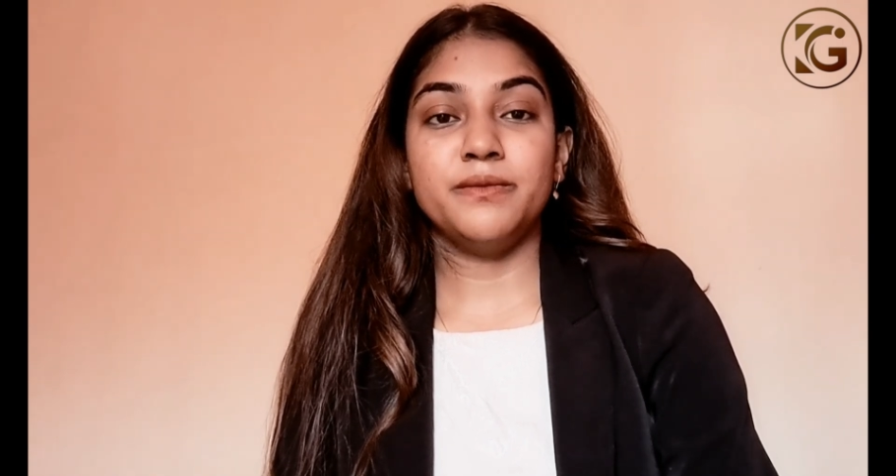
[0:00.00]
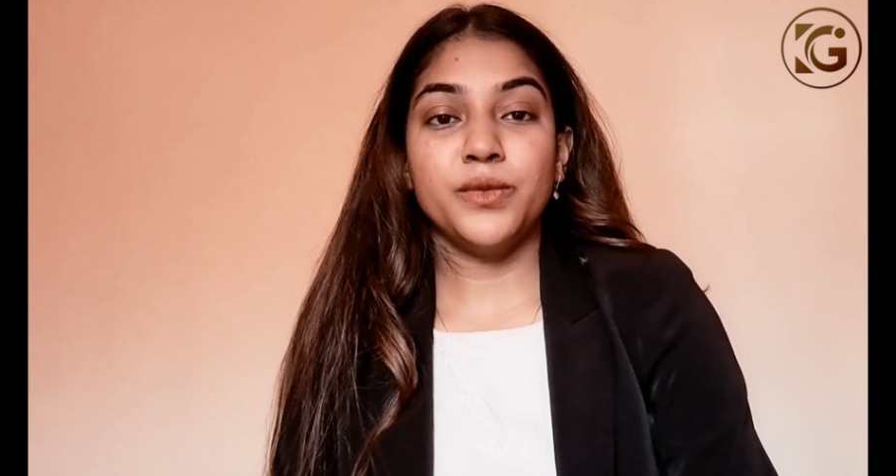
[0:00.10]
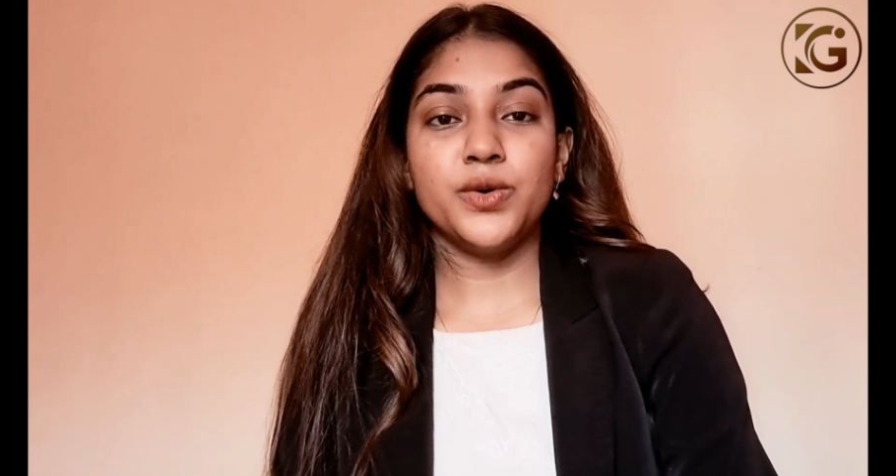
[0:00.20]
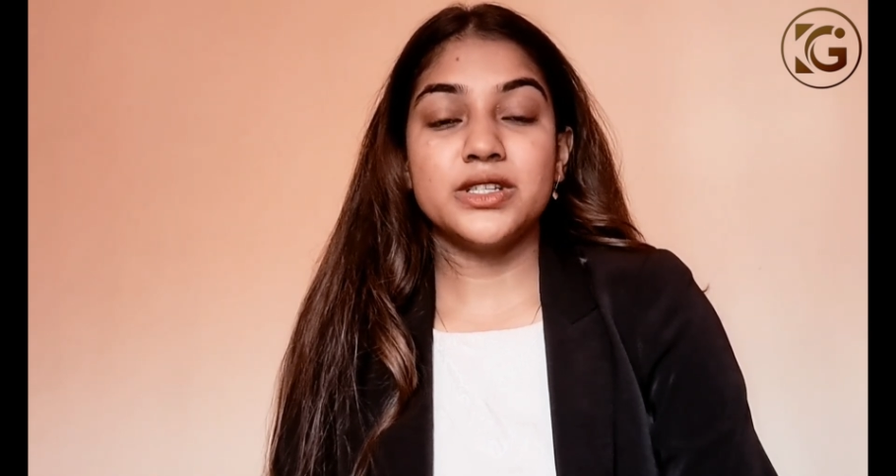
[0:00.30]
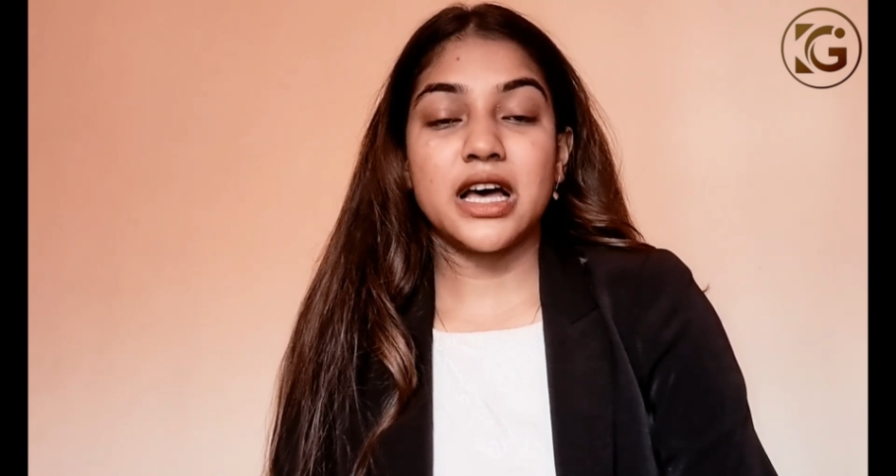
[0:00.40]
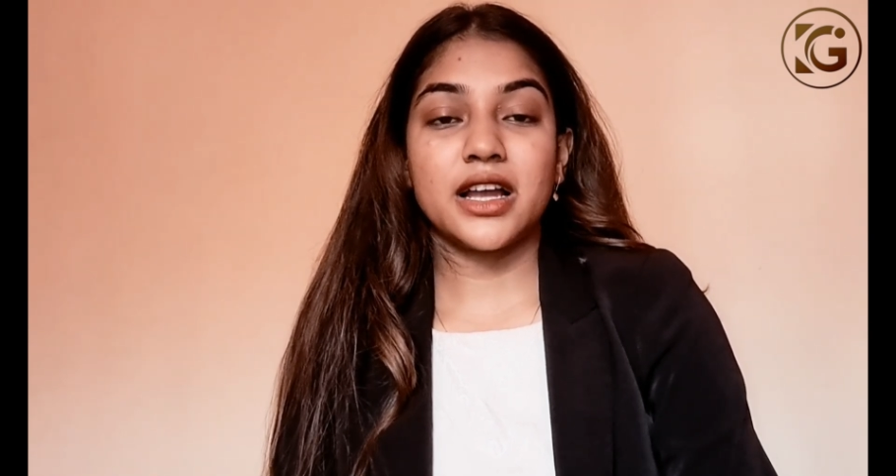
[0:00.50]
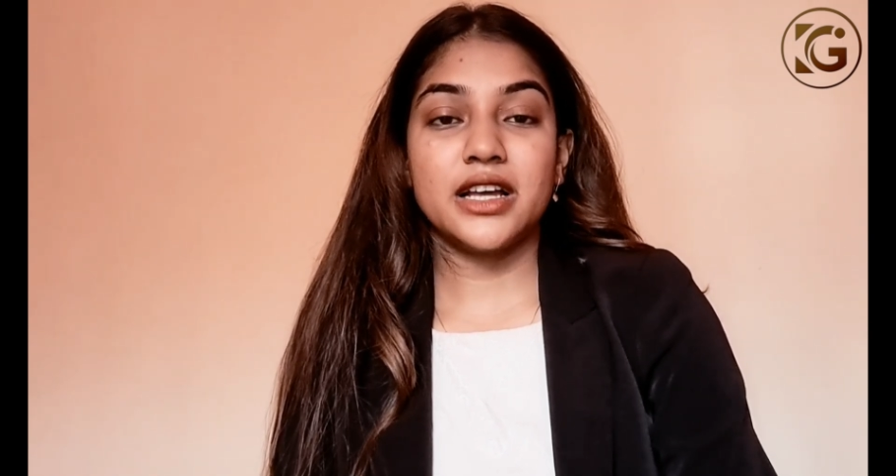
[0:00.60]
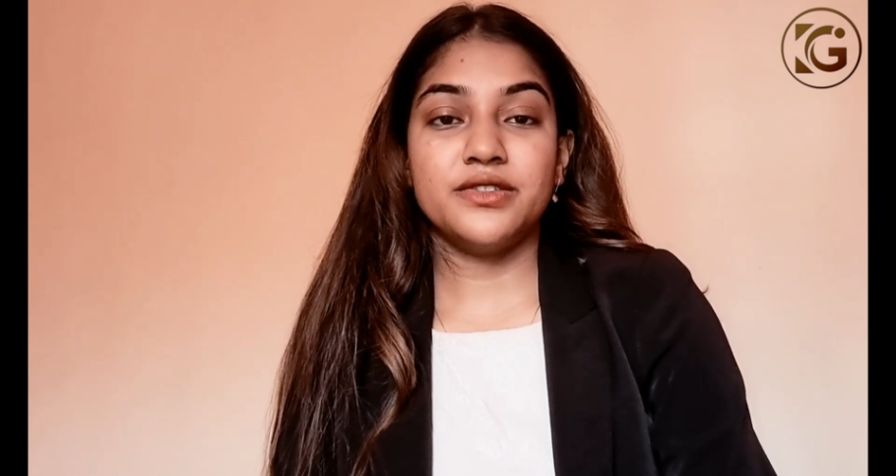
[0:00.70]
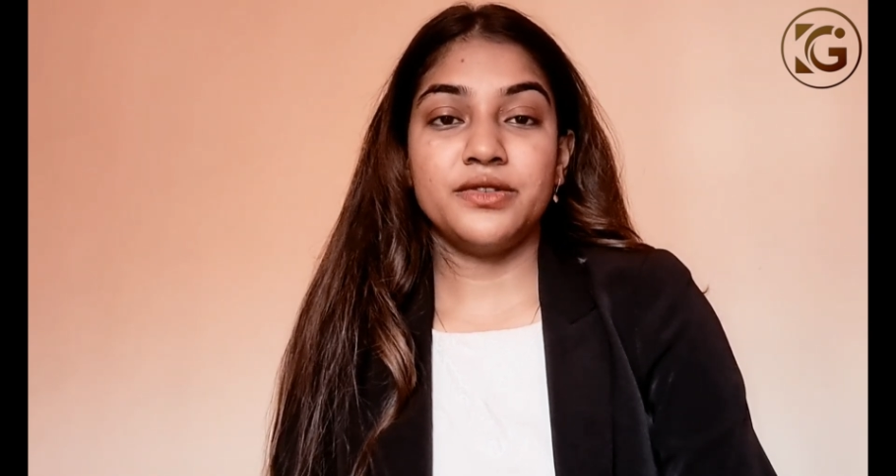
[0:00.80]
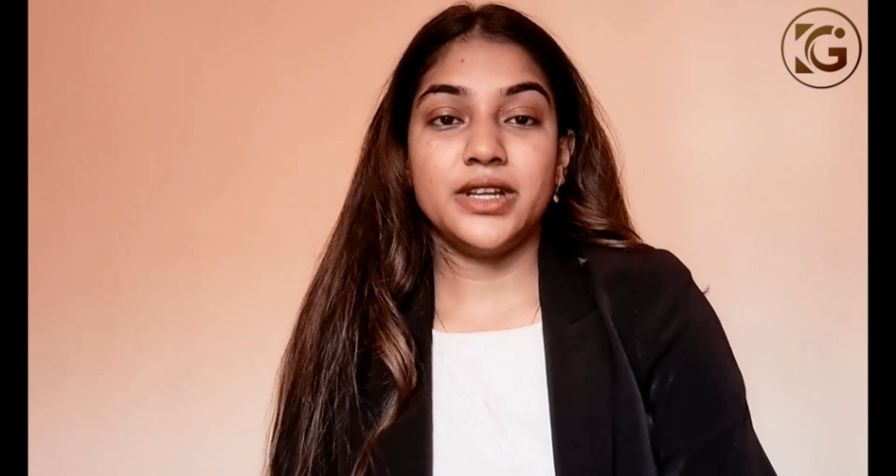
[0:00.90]
most
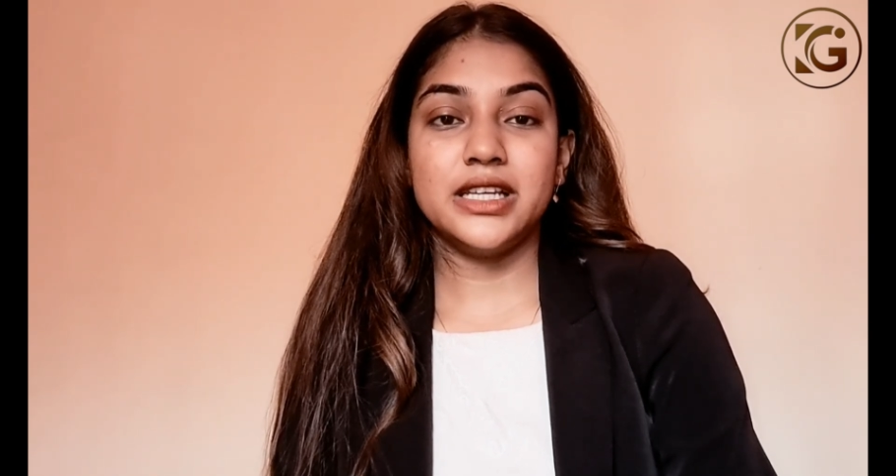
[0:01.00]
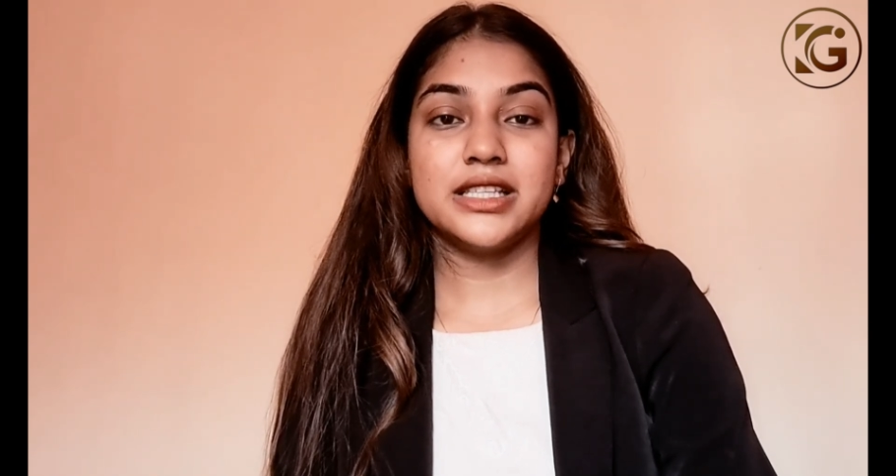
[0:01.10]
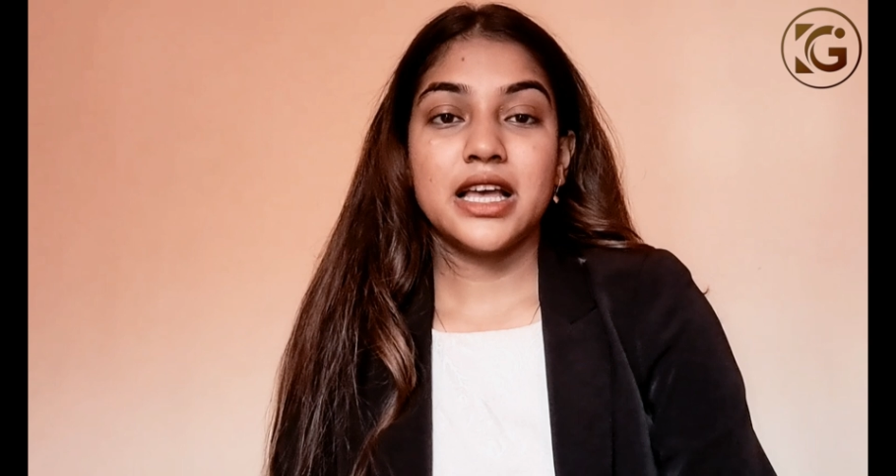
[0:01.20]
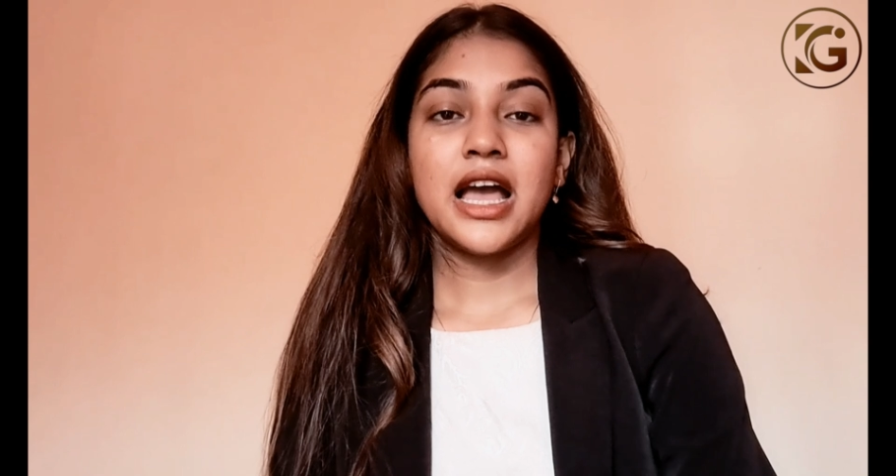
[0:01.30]
countries